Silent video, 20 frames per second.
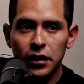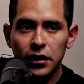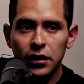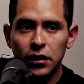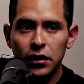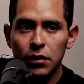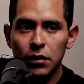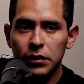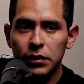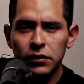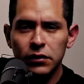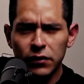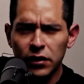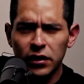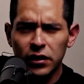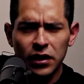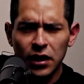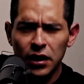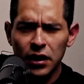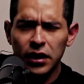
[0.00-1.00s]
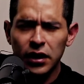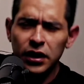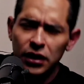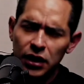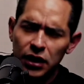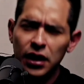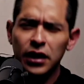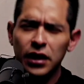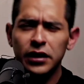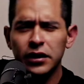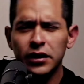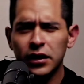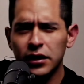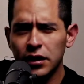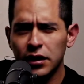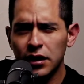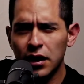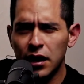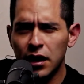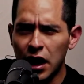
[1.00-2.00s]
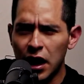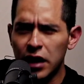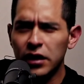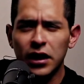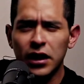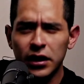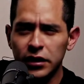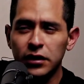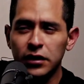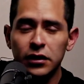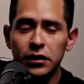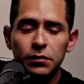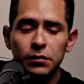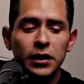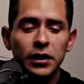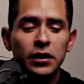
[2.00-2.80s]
coming from England and Ireland and this place,